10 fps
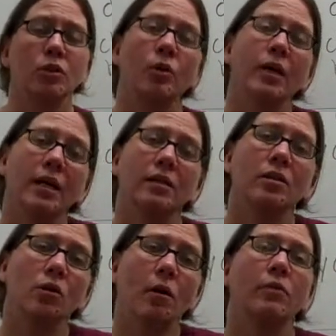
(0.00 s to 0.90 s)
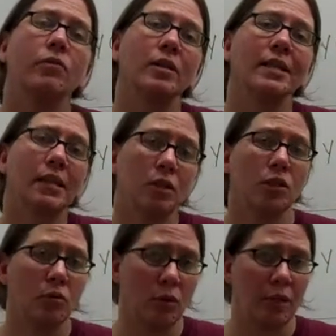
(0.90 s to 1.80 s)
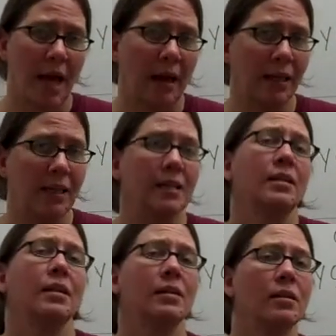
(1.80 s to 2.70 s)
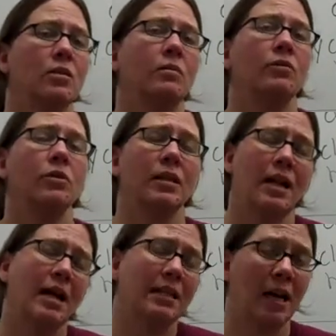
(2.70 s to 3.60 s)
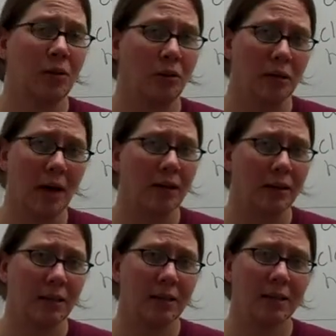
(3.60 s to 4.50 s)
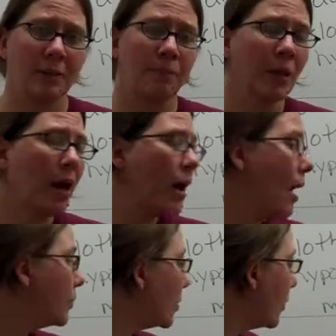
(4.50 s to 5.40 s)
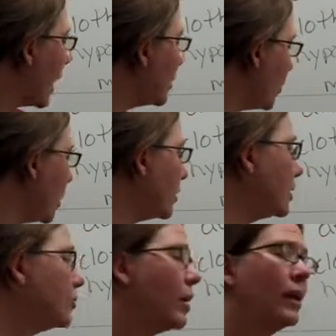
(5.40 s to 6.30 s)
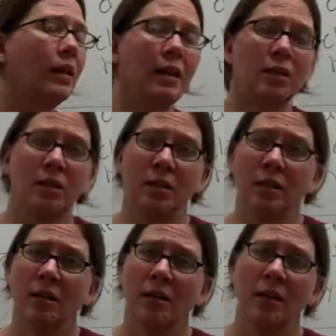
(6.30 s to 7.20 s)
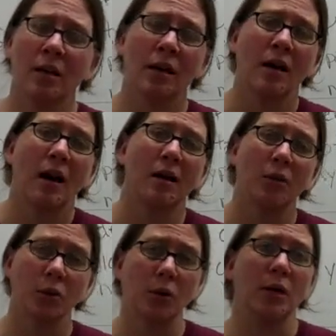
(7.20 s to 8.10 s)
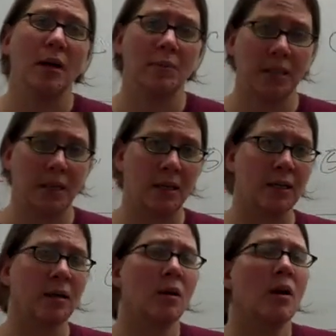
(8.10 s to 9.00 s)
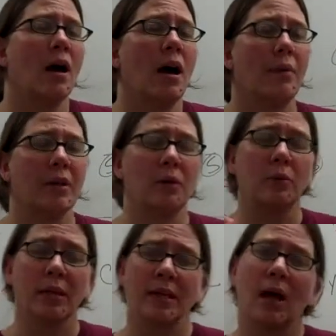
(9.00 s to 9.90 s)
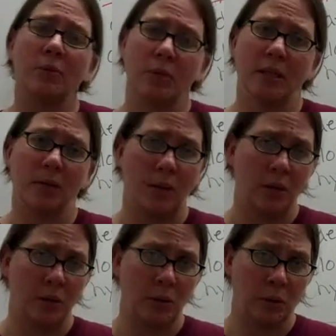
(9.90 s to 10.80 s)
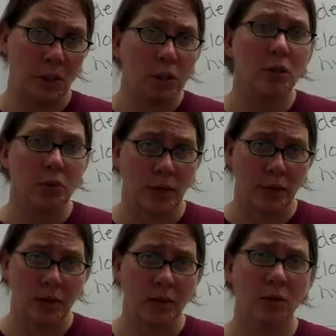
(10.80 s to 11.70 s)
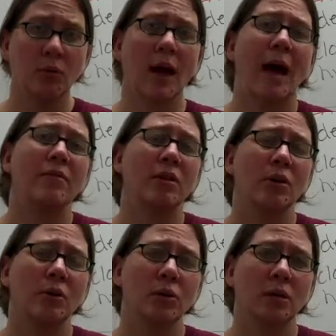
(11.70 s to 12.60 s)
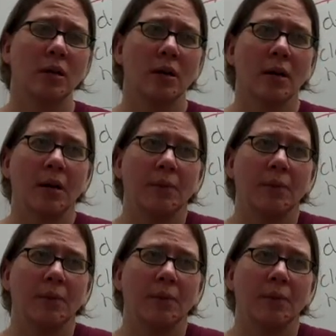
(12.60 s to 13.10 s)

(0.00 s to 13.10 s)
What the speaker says: So is it normal for a 6-year-old to act like this? Is it normal for a 10-year-old to act like this? So that's where the dysregulation disorder comes in, that it really helps with those children who are having those